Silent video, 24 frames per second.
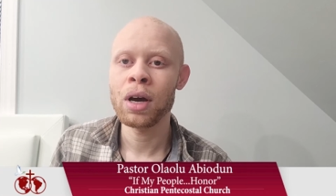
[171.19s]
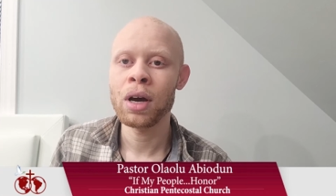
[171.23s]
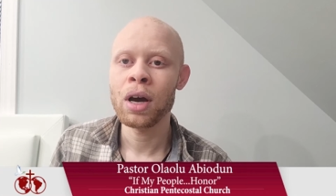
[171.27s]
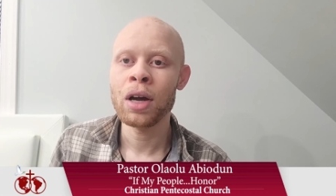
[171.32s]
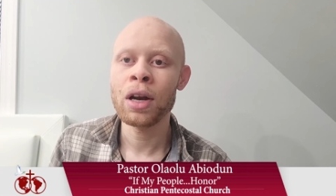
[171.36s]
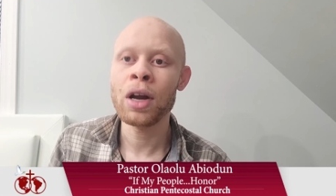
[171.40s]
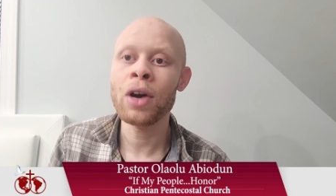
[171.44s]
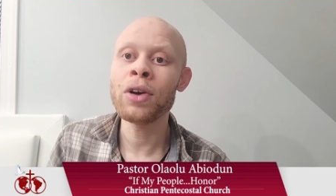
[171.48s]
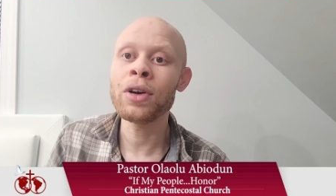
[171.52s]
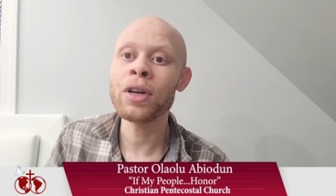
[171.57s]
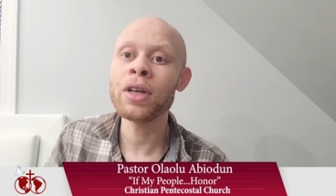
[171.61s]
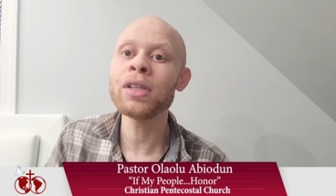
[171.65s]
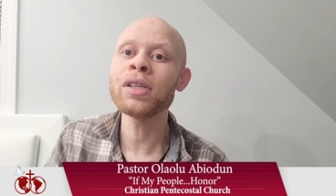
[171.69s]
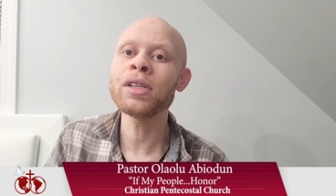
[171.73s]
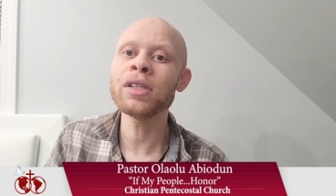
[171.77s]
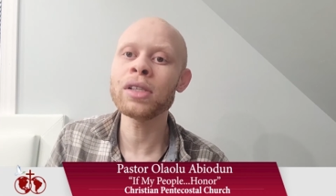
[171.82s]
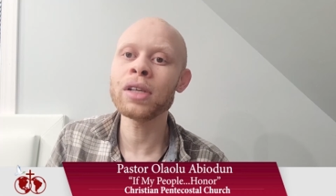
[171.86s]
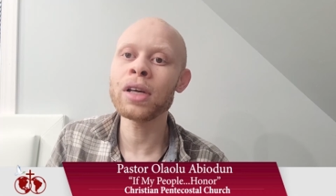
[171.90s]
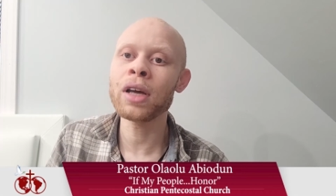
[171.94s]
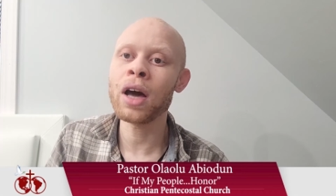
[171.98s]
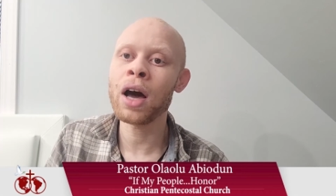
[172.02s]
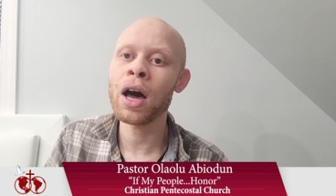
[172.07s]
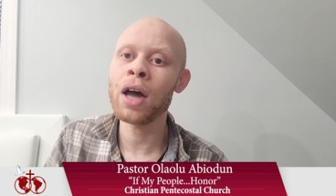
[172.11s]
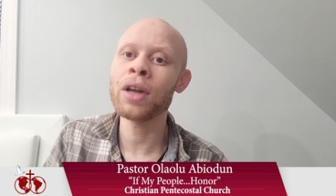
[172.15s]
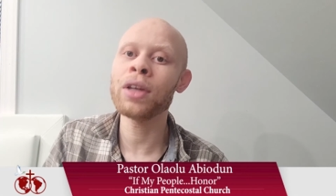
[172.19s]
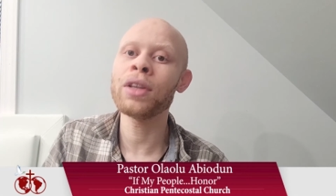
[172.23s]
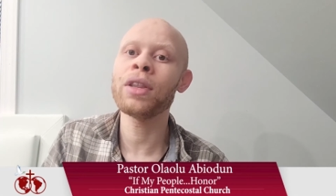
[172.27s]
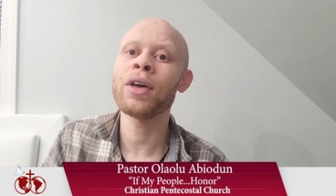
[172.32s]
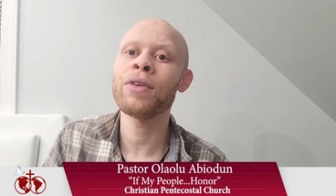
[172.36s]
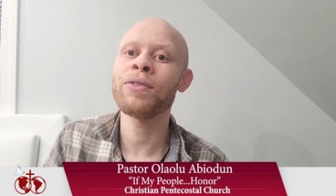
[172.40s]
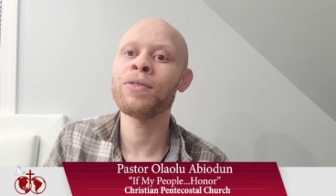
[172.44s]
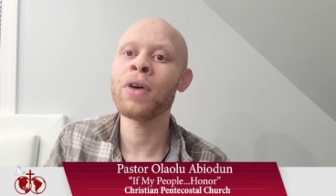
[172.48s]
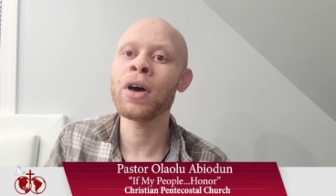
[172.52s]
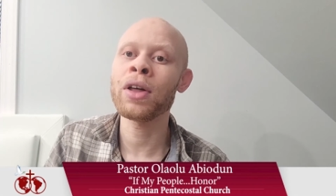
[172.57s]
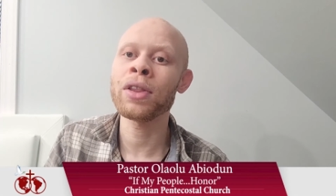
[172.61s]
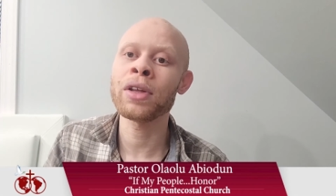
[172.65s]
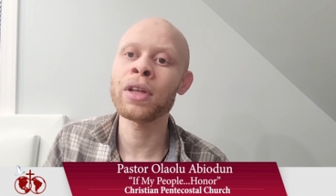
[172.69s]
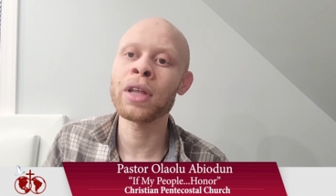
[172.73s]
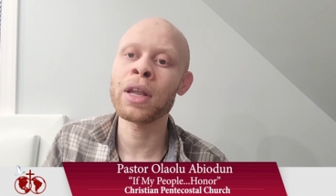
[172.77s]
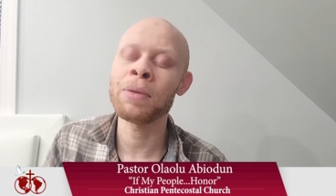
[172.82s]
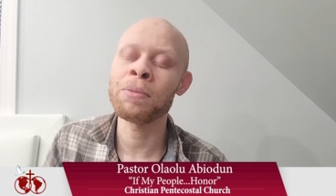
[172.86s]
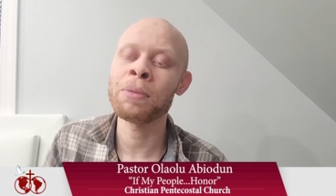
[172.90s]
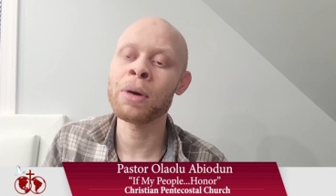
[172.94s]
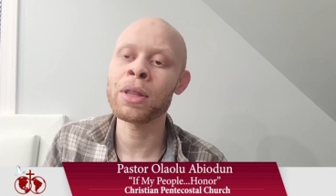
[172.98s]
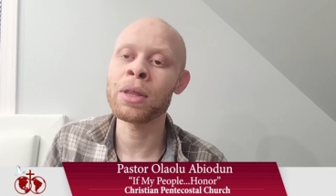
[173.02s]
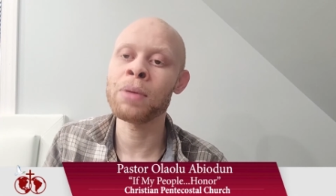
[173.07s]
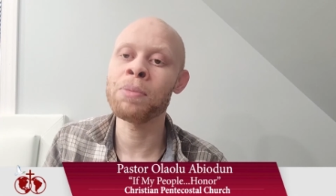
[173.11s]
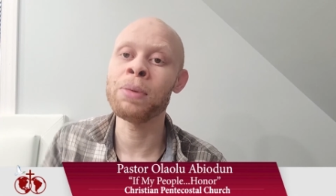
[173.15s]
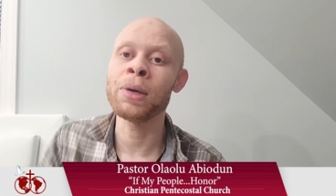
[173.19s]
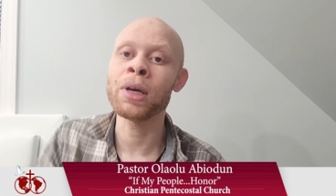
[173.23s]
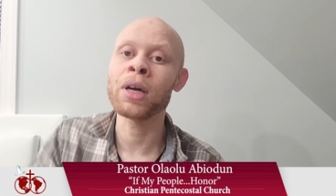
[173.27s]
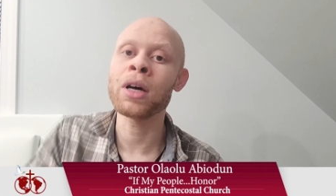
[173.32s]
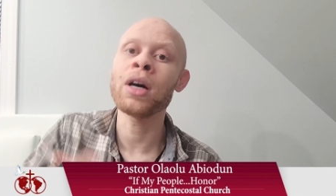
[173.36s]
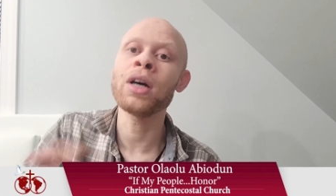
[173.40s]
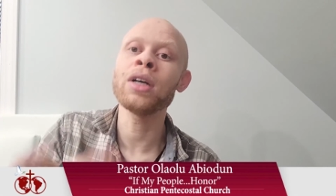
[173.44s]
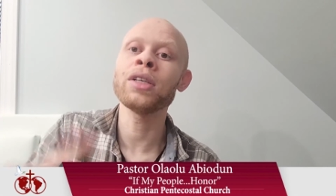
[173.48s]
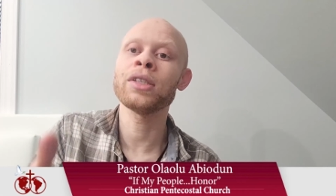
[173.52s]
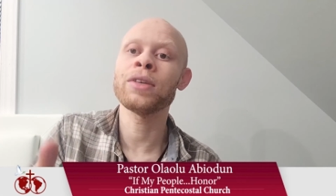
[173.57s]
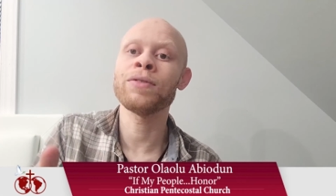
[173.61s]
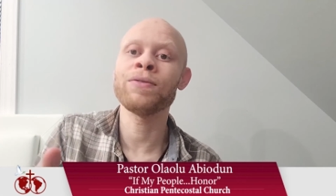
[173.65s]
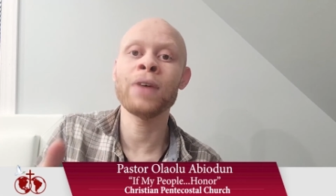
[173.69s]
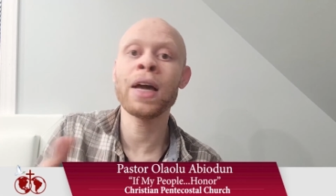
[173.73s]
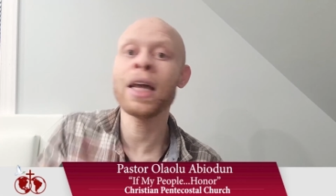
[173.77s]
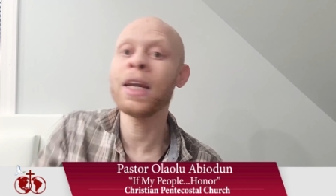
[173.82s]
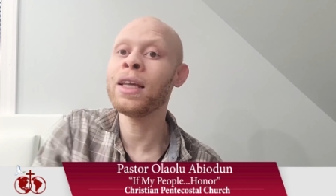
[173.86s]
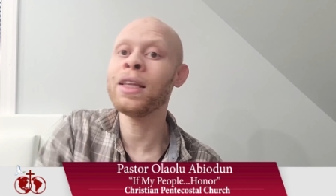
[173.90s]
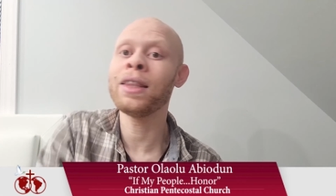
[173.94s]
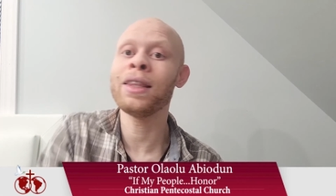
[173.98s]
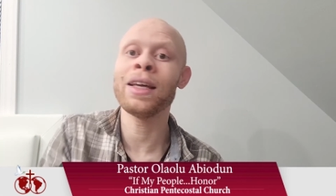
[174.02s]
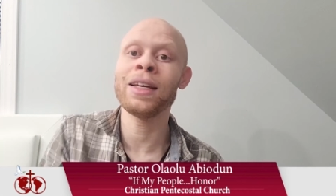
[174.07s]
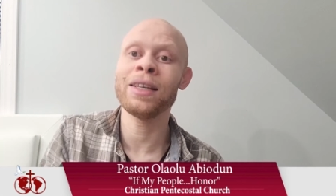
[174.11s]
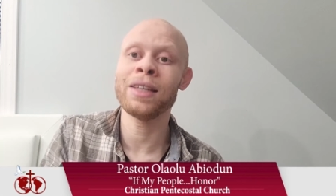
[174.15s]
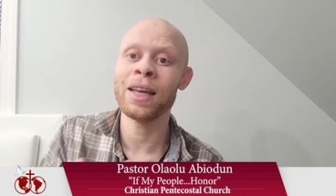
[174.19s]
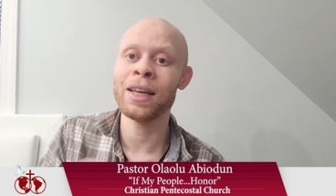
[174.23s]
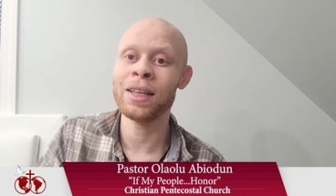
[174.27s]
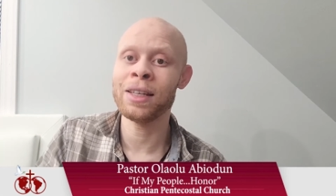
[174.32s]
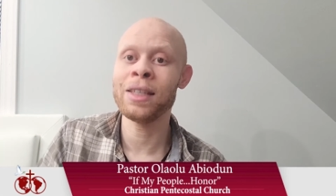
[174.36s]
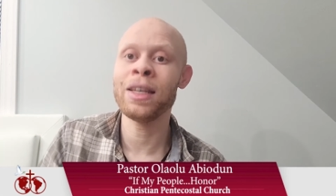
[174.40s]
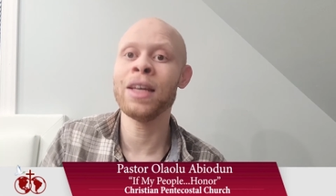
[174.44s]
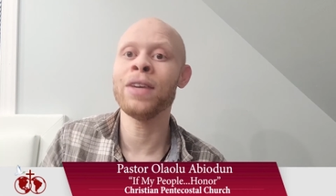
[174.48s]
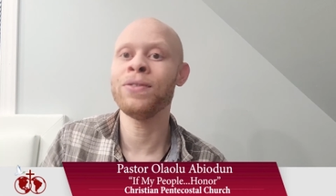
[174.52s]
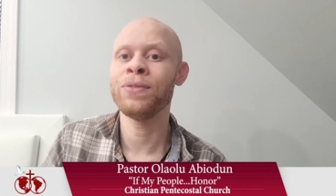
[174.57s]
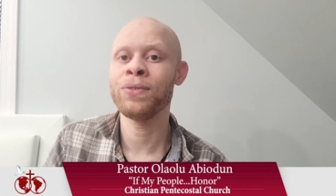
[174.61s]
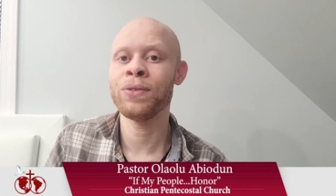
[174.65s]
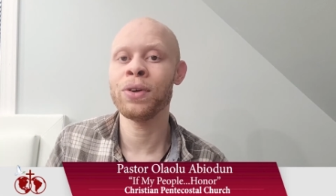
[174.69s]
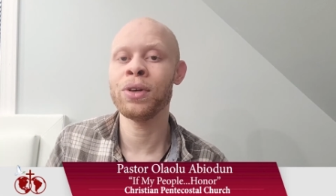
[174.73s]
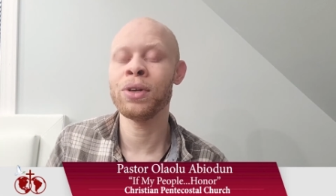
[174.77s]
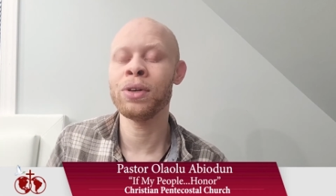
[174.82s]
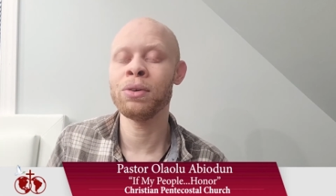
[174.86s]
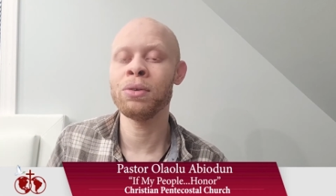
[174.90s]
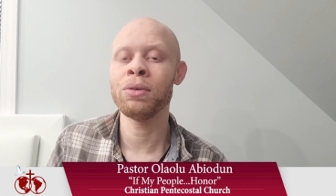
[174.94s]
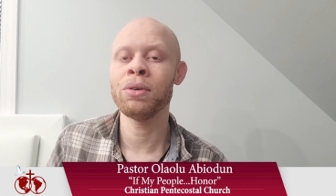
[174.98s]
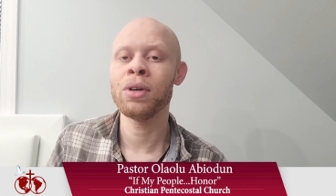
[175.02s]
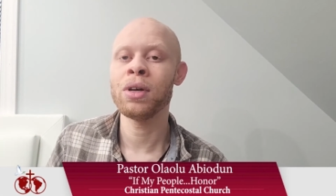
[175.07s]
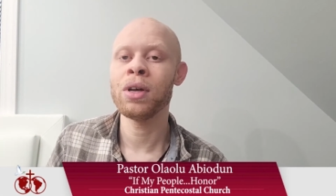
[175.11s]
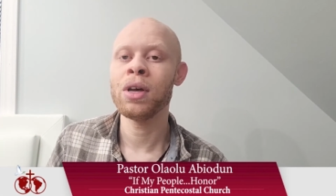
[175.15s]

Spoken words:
Now, it doesn't say honor thy father and thy mother because of anything they did for you.